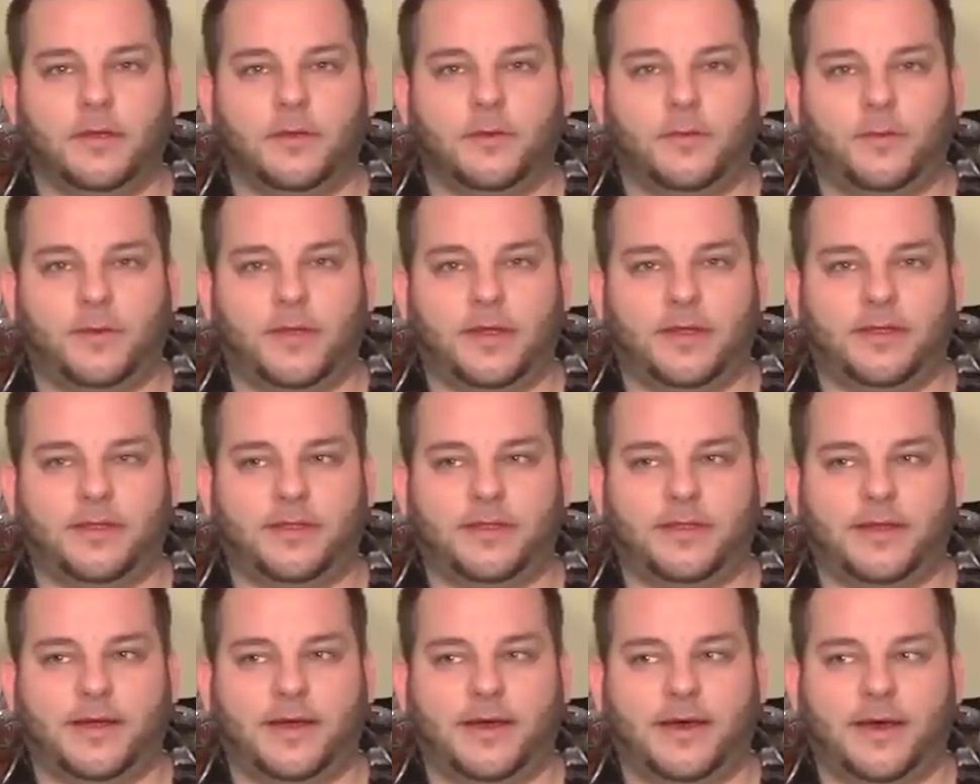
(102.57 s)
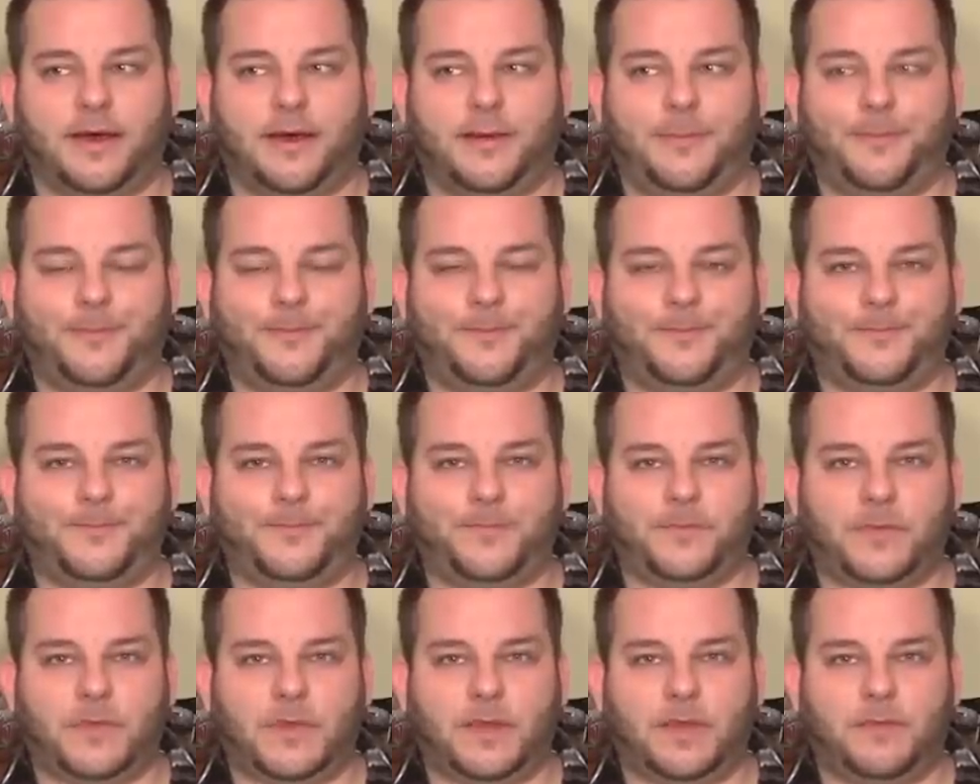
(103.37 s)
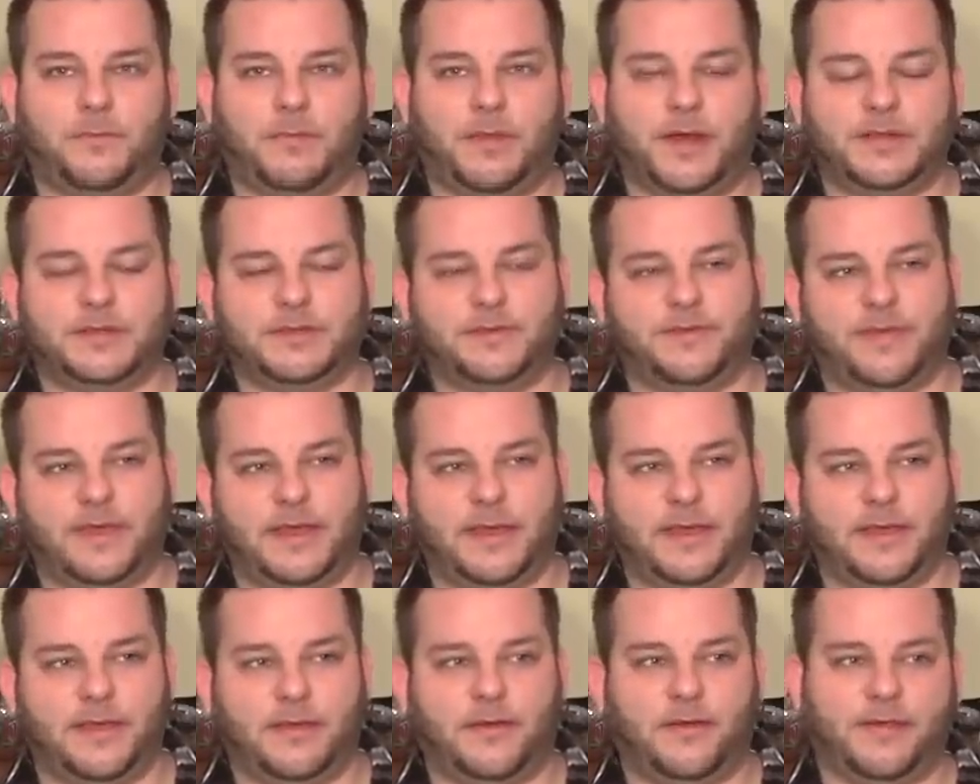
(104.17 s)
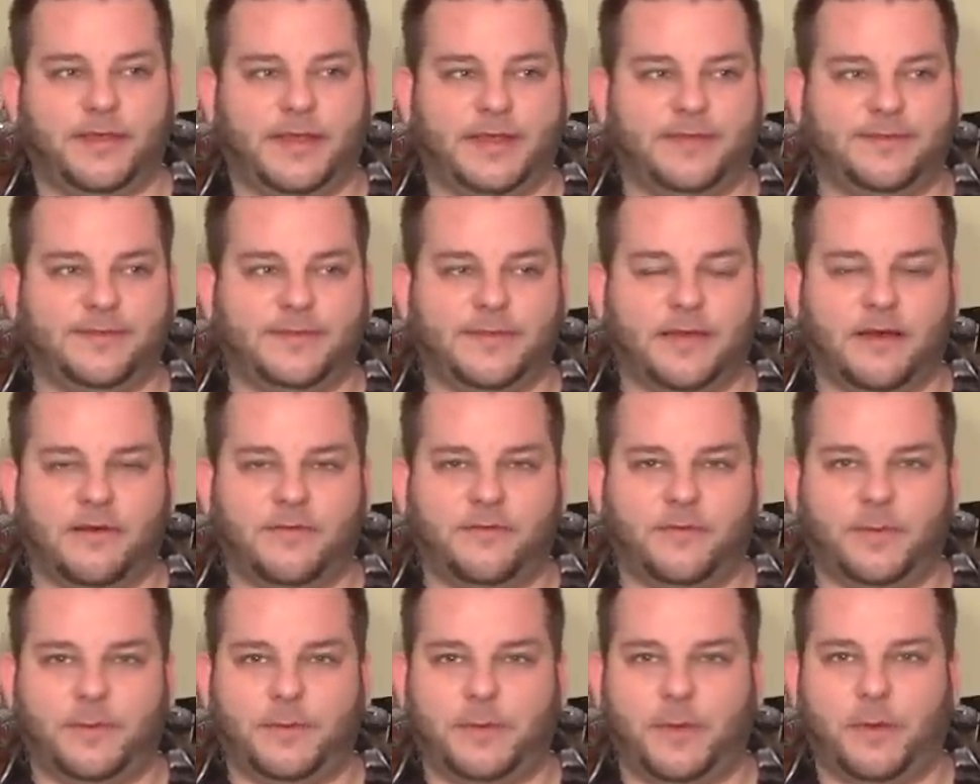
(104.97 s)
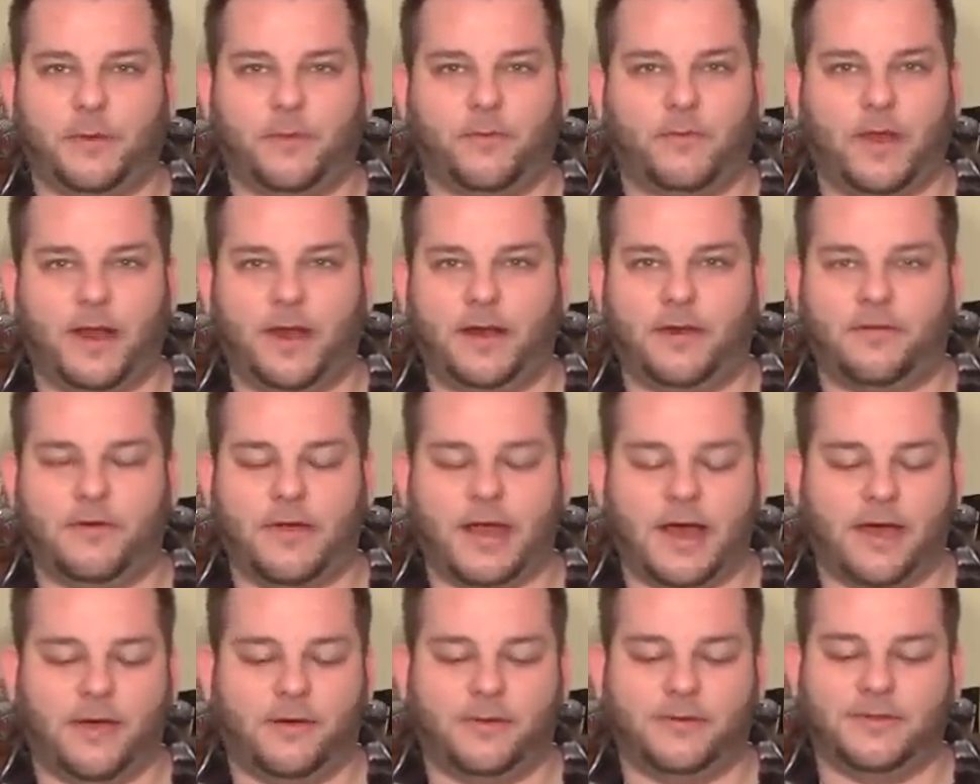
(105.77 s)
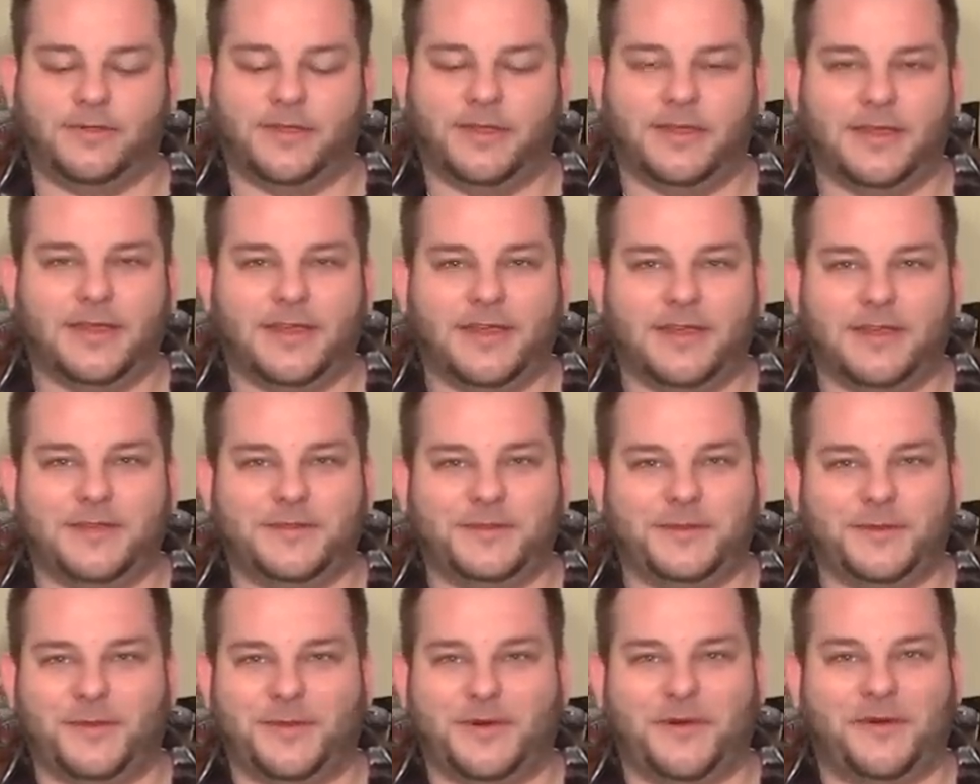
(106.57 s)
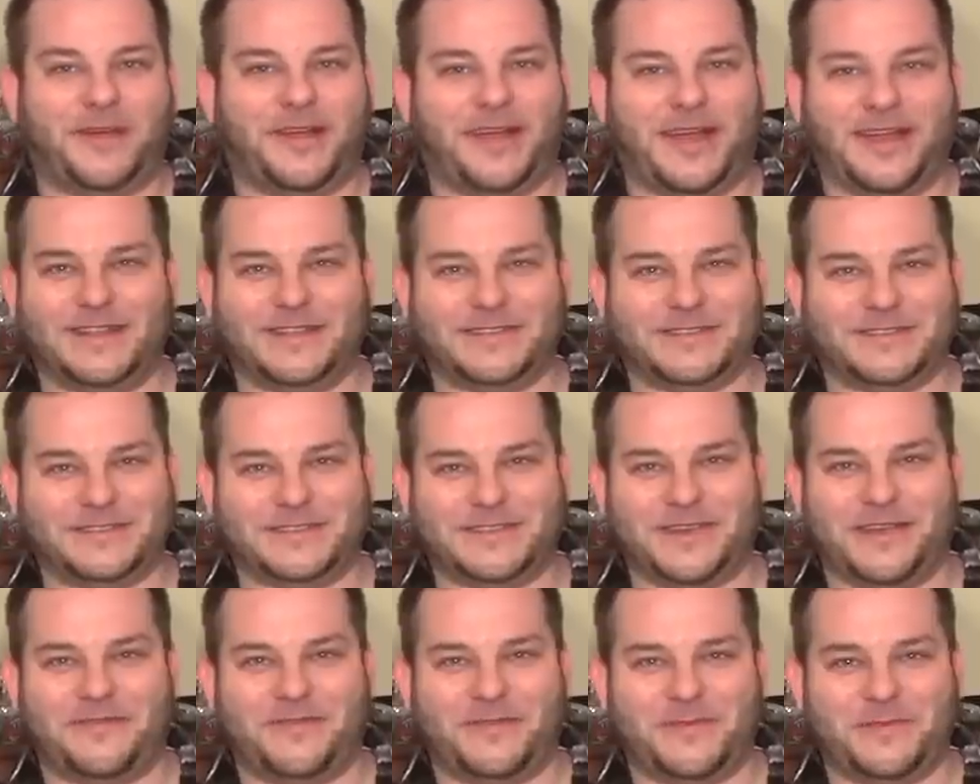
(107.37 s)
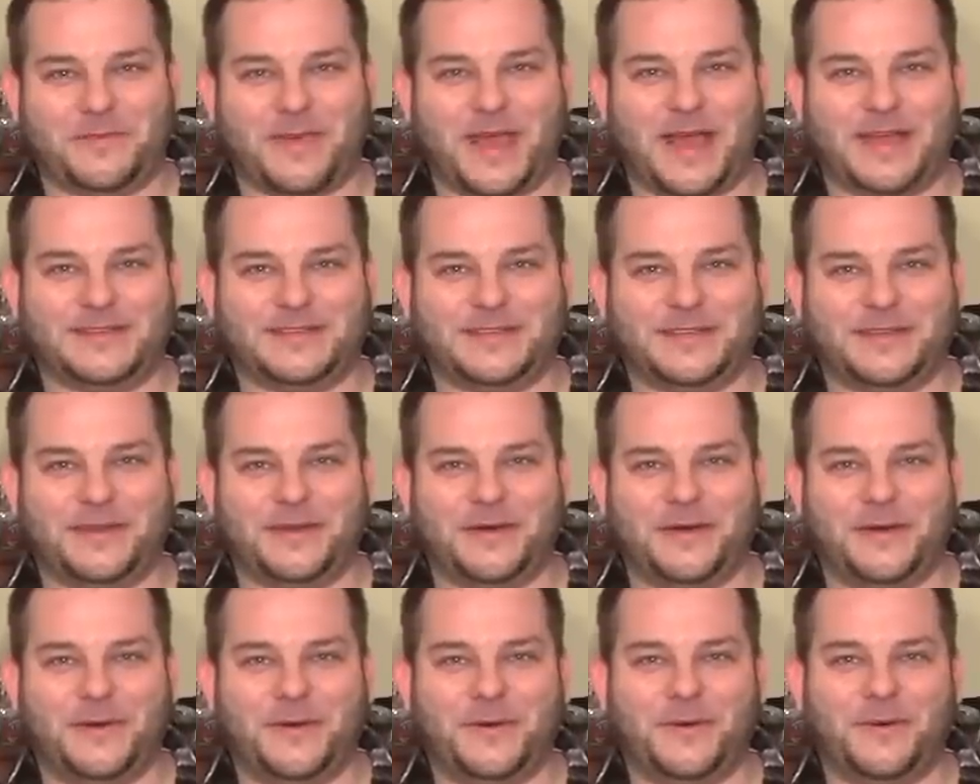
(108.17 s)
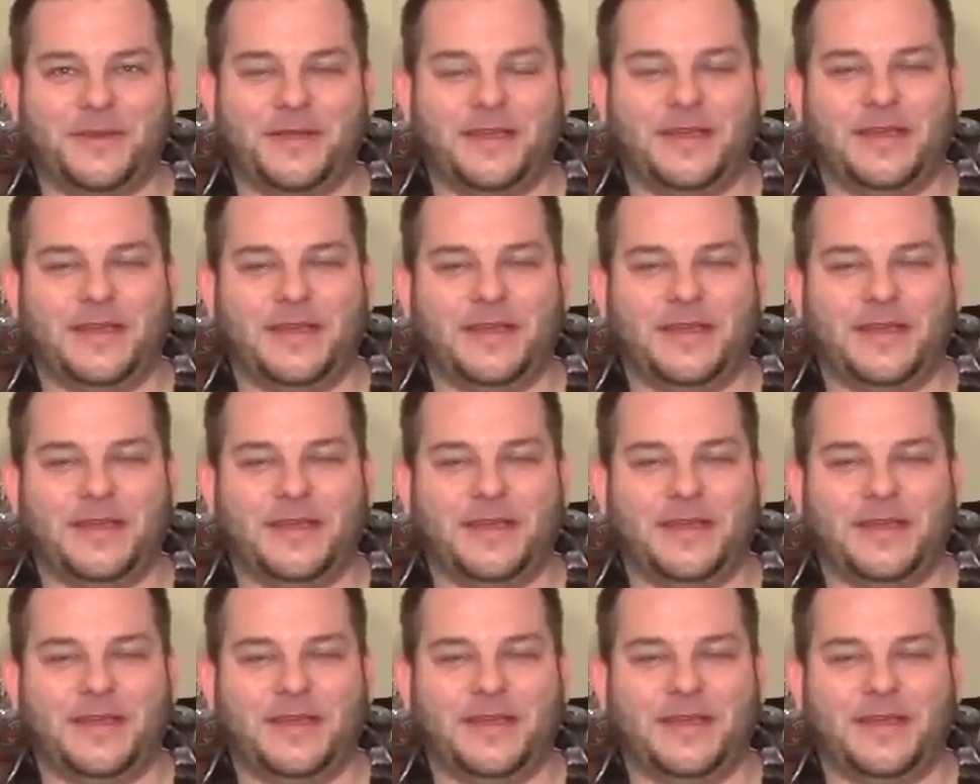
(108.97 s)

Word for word: with uh, Pancho Villa and all that stuff when we were running around doing all kinds of stuff in Mexico.